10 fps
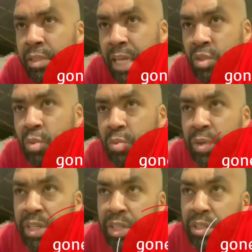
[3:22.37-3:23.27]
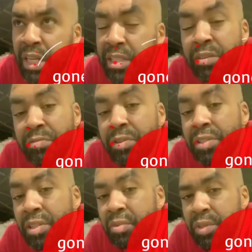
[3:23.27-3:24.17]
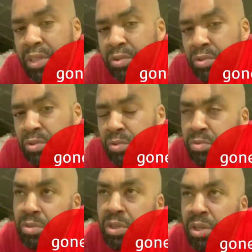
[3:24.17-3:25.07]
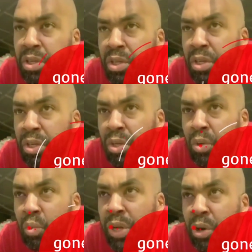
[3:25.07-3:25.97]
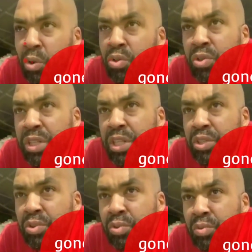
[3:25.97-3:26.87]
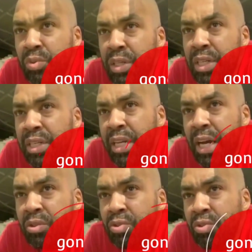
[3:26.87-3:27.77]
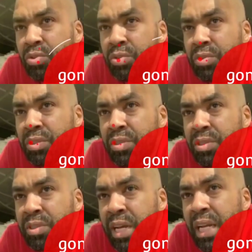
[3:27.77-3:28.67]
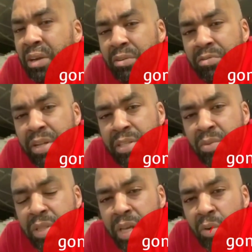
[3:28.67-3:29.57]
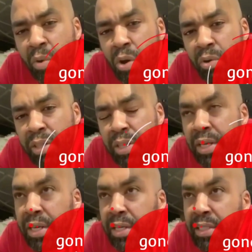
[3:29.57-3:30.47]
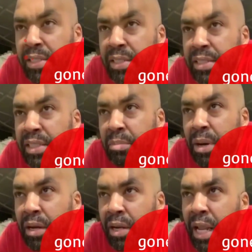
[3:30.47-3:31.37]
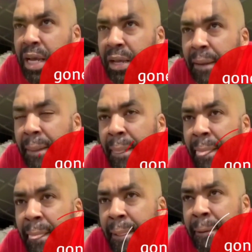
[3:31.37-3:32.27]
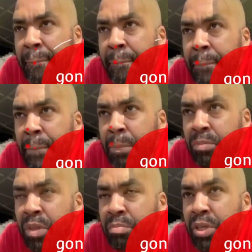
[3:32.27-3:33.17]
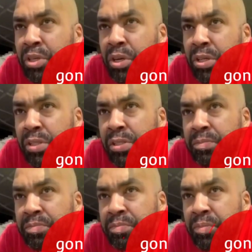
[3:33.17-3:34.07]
That's what we need. That's the first thing we need to do. We also need to learn how to tell our friends when they are wrong and they step out of line. Because